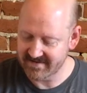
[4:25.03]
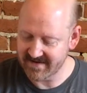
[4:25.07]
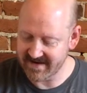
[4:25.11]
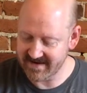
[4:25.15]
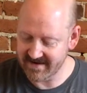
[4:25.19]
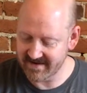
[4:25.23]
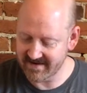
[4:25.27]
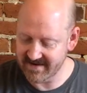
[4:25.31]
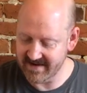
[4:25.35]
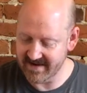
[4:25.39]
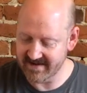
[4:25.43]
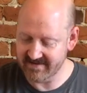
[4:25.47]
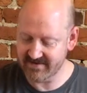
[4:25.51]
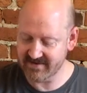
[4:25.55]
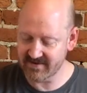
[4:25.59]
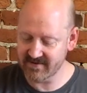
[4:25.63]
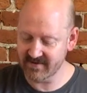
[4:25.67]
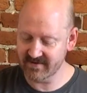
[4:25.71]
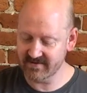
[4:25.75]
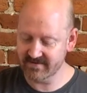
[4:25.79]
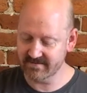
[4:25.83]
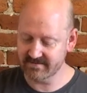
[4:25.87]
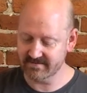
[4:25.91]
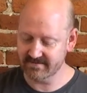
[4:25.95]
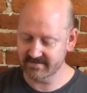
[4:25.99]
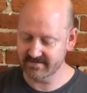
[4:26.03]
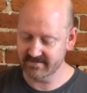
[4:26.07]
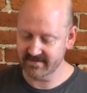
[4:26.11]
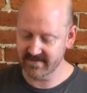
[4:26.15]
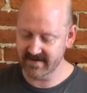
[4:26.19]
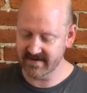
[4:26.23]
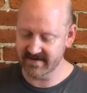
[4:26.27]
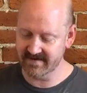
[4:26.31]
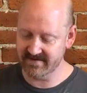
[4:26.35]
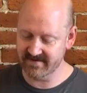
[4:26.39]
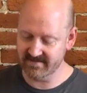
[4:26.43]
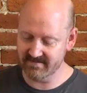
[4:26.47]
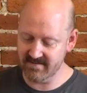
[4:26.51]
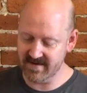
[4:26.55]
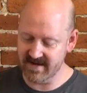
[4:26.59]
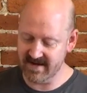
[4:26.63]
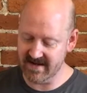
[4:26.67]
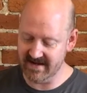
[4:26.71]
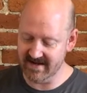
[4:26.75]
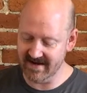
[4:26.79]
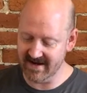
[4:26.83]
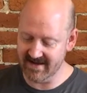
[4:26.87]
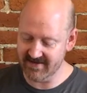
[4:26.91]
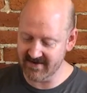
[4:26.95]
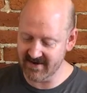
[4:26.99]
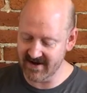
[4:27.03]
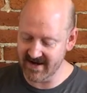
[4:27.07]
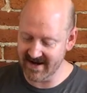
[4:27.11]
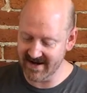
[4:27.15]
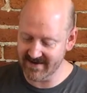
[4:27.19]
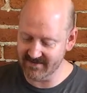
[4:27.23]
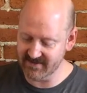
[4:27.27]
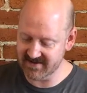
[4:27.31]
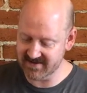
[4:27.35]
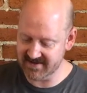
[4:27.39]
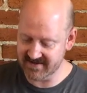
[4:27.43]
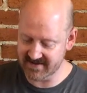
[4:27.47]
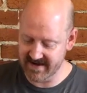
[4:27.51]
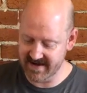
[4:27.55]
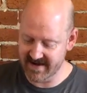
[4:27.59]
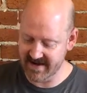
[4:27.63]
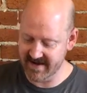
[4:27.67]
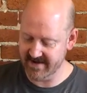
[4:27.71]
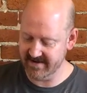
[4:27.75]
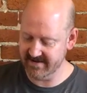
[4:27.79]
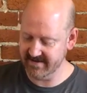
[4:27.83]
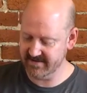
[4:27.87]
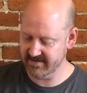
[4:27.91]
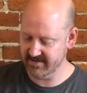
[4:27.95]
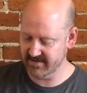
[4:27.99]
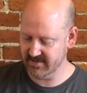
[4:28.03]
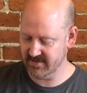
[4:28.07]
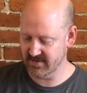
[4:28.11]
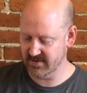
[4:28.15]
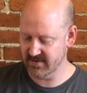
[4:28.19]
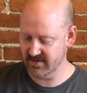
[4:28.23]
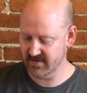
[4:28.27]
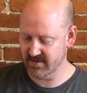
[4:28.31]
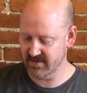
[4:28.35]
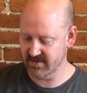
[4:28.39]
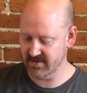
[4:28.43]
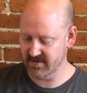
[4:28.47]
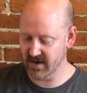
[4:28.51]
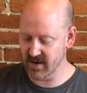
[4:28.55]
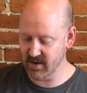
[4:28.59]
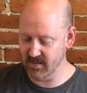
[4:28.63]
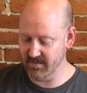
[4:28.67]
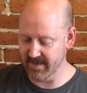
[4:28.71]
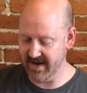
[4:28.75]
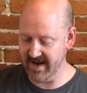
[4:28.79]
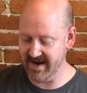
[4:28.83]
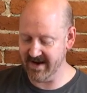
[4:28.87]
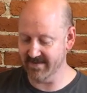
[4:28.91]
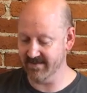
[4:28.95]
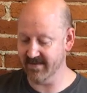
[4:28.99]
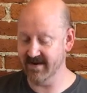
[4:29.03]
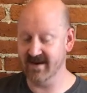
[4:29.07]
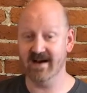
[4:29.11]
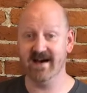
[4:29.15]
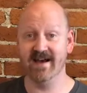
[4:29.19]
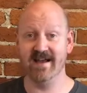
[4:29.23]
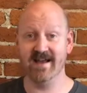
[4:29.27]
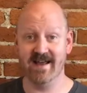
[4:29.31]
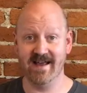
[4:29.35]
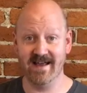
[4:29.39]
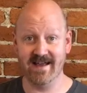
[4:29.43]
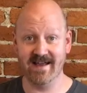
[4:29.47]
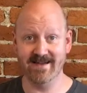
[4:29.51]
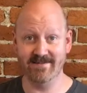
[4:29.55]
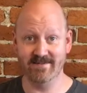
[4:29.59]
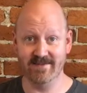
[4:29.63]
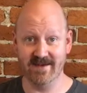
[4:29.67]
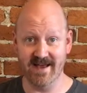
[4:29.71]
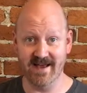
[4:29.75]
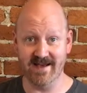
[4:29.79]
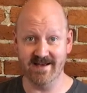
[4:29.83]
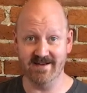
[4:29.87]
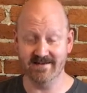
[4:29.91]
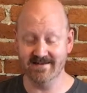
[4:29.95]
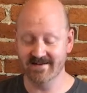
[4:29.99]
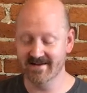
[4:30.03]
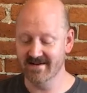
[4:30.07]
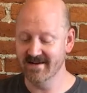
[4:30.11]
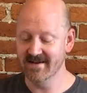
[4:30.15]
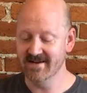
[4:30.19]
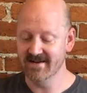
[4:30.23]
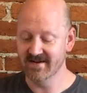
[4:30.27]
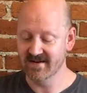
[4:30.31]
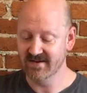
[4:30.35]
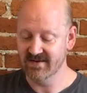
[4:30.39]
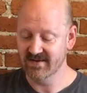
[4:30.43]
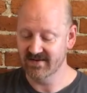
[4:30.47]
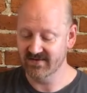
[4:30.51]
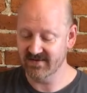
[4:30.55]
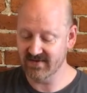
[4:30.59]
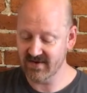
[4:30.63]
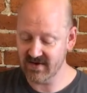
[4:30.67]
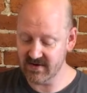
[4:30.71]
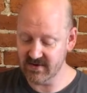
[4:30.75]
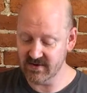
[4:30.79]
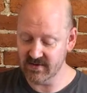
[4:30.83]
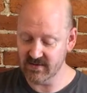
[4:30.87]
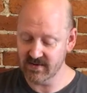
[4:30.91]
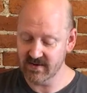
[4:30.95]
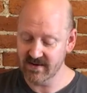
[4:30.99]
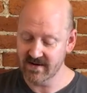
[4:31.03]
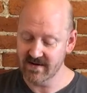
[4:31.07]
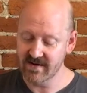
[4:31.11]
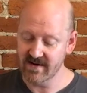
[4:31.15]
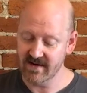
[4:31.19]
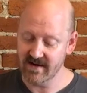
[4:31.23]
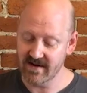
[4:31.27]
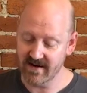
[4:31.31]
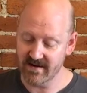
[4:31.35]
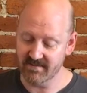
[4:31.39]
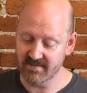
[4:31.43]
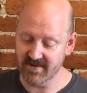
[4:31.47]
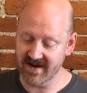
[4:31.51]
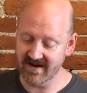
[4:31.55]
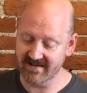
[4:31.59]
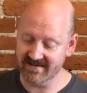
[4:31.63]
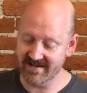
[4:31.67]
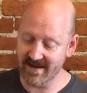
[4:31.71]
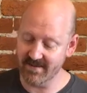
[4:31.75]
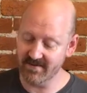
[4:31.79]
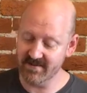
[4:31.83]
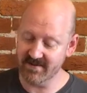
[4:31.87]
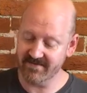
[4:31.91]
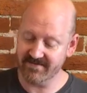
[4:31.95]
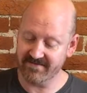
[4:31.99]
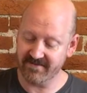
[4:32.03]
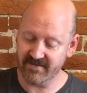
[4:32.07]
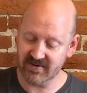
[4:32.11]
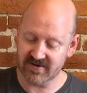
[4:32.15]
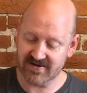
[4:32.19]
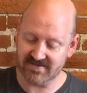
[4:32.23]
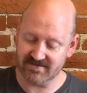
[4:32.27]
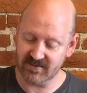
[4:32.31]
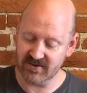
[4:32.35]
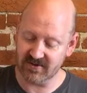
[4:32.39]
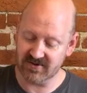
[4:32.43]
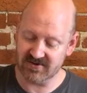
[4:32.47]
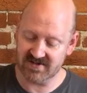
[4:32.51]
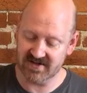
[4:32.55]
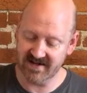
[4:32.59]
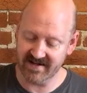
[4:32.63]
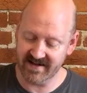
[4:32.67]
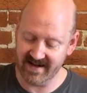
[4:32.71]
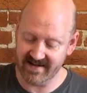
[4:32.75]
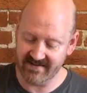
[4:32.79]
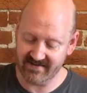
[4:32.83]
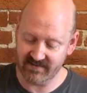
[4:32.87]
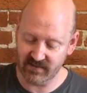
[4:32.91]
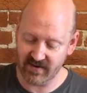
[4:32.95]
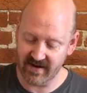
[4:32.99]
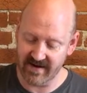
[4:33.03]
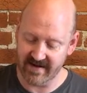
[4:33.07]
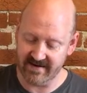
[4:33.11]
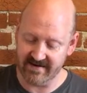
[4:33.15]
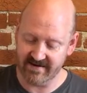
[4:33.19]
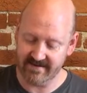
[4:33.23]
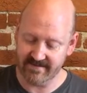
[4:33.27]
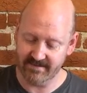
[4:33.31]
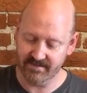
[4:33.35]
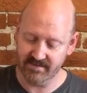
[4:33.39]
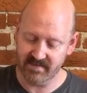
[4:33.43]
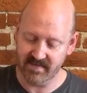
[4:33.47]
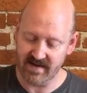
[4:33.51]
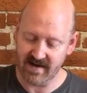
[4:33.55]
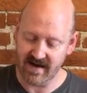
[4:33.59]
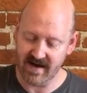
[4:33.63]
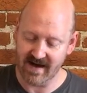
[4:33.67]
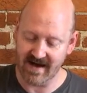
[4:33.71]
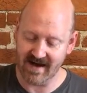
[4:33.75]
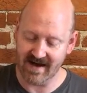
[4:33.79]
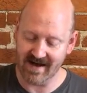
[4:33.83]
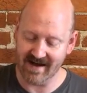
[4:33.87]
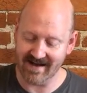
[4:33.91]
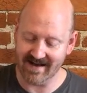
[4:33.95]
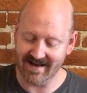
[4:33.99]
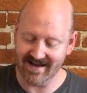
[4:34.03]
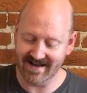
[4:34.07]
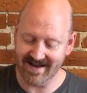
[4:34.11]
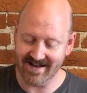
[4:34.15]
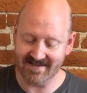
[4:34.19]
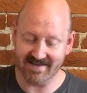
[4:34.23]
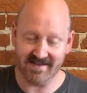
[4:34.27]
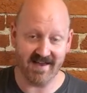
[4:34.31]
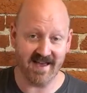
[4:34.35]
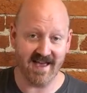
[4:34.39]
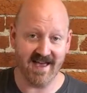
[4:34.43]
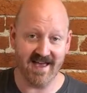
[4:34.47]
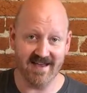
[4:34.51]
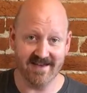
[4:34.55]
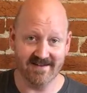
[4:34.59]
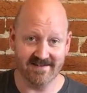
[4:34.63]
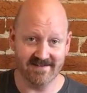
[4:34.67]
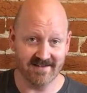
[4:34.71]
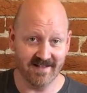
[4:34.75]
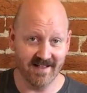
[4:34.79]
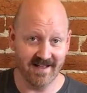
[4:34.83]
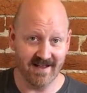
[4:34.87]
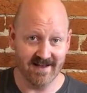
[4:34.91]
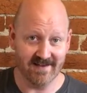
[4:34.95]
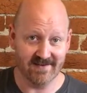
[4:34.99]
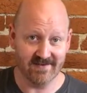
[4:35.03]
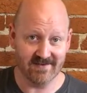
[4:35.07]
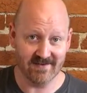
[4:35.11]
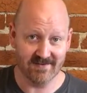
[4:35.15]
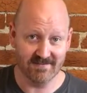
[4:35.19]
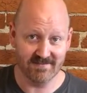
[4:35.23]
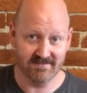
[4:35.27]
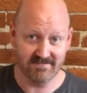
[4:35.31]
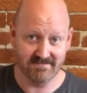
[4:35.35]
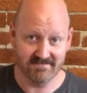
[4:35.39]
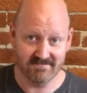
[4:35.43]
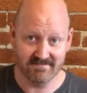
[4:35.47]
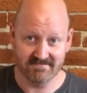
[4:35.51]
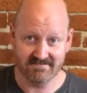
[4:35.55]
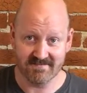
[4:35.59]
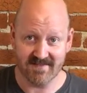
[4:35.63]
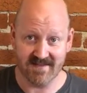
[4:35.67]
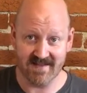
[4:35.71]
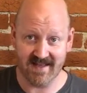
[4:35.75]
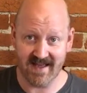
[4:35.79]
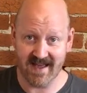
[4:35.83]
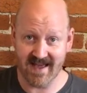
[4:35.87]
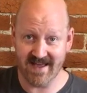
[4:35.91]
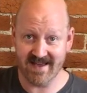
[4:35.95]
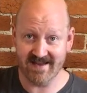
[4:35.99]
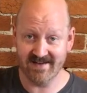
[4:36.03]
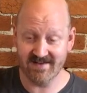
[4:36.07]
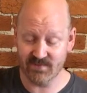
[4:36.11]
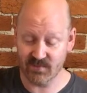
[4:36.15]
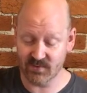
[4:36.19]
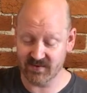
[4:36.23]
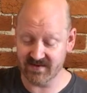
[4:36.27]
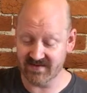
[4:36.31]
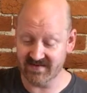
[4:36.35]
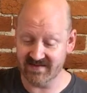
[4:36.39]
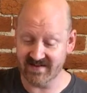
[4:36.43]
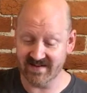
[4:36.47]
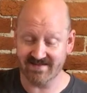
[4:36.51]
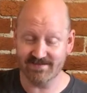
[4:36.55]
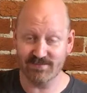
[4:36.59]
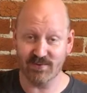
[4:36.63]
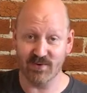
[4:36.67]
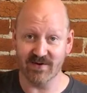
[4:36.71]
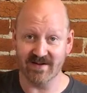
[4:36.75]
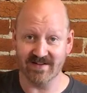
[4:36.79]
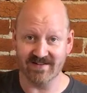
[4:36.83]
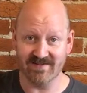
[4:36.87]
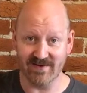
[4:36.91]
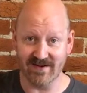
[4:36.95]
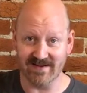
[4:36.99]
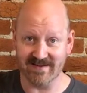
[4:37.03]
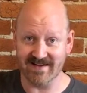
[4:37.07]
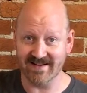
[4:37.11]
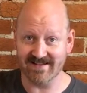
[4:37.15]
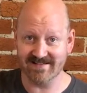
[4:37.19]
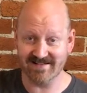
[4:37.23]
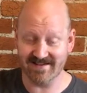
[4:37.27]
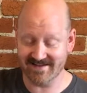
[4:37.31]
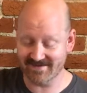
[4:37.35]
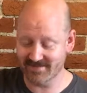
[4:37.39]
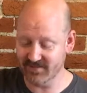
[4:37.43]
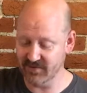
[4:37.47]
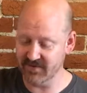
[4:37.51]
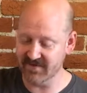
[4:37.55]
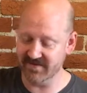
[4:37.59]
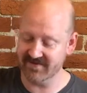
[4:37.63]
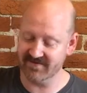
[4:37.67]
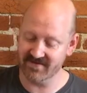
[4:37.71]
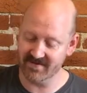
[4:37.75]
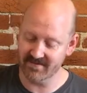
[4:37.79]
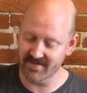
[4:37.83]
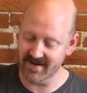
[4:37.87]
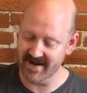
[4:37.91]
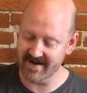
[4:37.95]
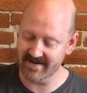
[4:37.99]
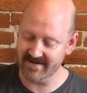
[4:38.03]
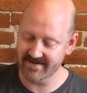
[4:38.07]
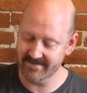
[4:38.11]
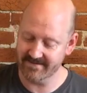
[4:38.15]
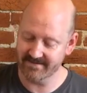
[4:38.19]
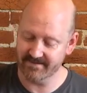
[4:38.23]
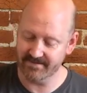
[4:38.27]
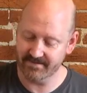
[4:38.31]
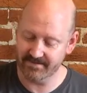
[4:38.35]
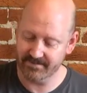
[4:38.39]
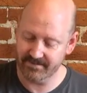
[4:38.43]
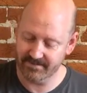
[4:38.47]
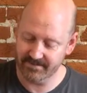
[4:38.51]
Second guesser is me. I thought I was Ned. Oh, bam, I am Ned. So, because I'm the first person to guess right, I get the A in class. And the A is worth 6 points, so I take 6 points from the bank.